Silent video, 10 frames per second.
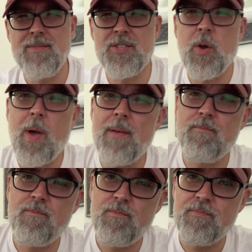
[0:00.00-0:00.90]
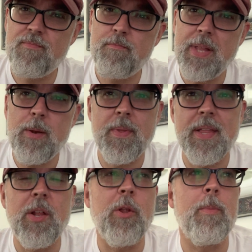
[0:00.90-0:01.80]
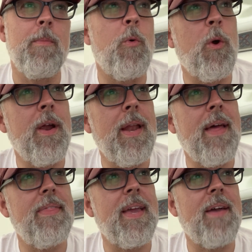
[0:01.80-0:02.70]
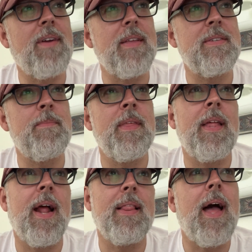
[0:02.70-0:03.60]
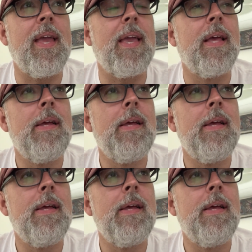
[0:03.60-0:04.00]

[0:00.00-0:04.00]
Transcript: So I played with it a little bit more, and I think I've got something that I like.